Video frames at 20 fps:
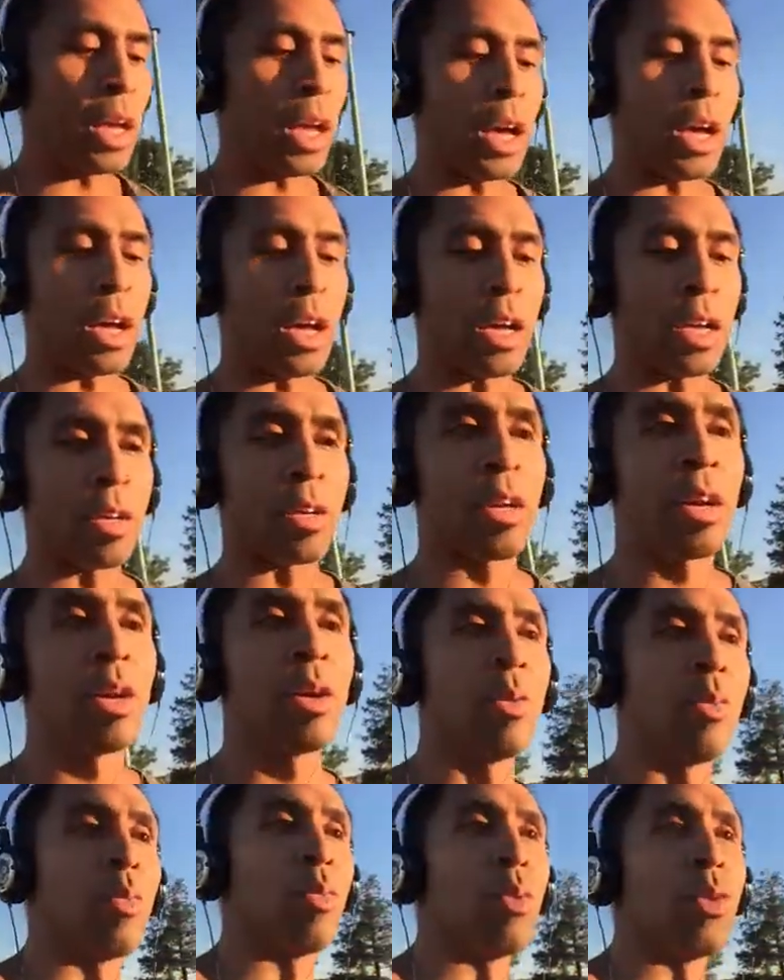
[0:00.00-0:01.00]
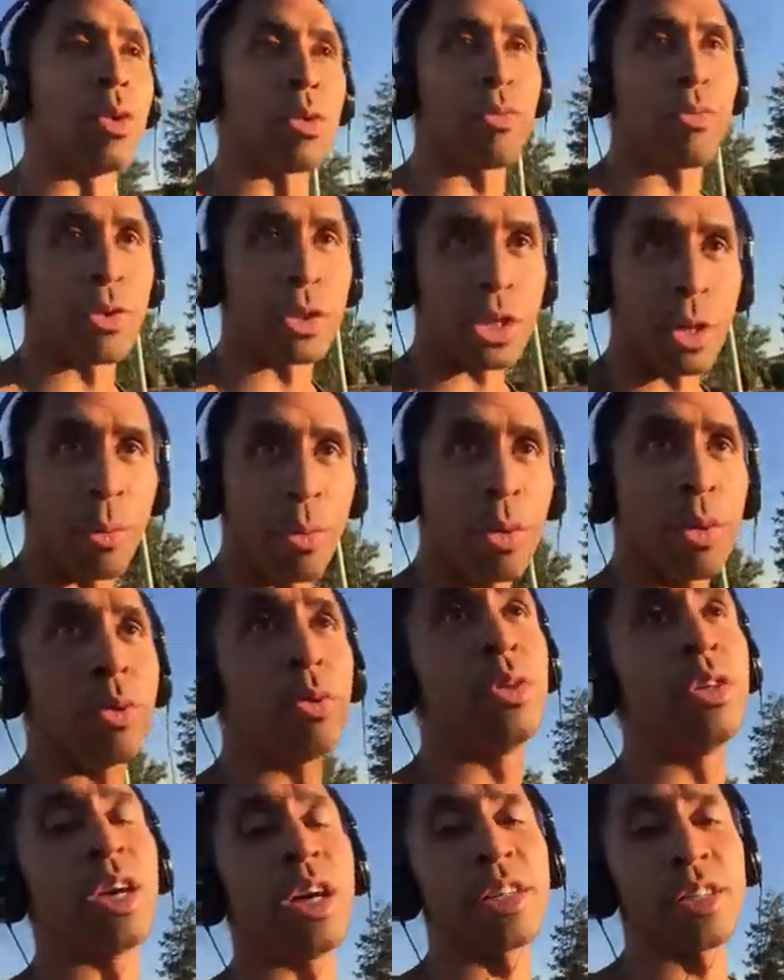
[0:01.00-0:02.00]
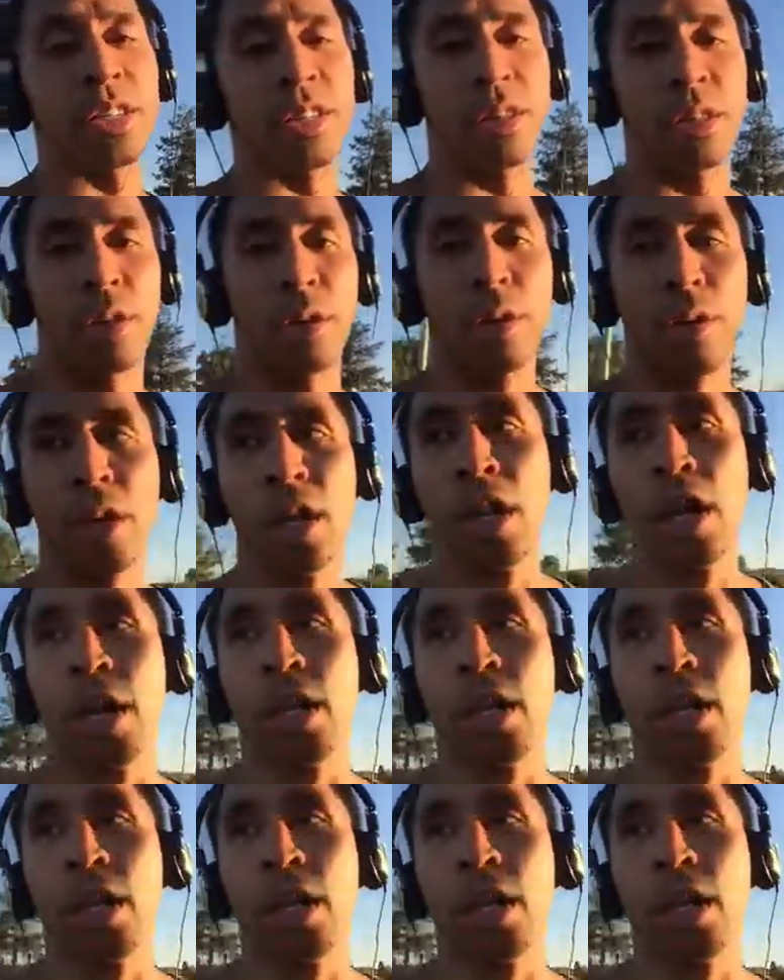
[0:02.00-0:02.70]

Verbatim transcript: and well, for someone who doesn't though,